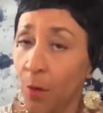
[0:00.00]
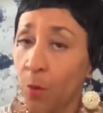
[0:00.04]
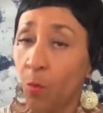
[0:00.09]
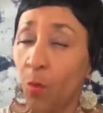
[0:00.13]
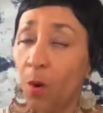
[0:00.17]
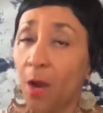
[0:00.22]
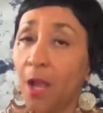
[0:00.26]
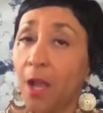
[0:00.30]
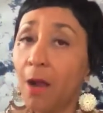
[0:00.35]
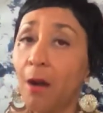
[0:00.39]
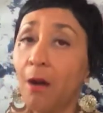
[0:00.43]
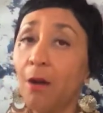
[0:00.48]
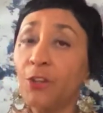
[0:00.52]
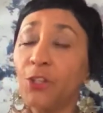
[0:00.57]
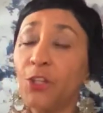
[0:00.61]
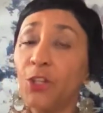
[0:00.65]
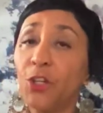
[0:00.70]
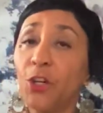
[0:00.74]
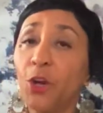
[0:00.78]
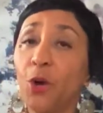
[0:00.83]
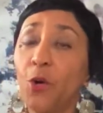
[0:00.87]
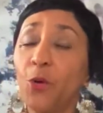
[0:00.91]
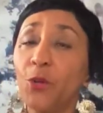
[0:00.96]
Well,
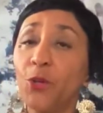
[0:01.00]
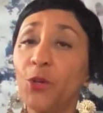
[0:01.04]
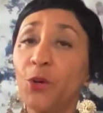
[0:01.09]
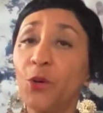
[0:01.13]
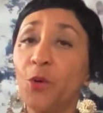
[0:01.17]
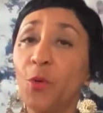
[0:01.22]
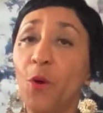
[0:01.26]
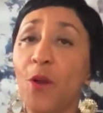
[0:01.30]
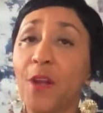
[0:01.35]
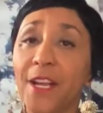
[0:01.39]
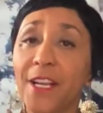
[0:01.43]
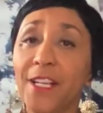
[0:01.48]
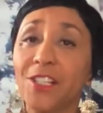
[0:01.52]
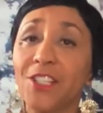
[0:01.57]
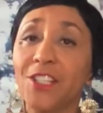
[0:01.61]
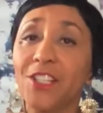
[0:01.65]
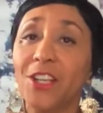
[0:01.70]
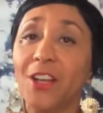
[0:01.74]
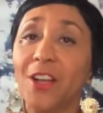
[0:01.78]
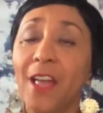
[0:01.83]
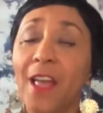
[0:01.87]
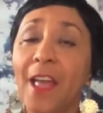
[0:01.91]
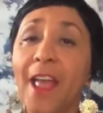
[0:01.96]
you know, you're going
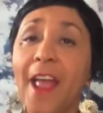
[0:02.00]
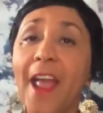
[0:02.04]
to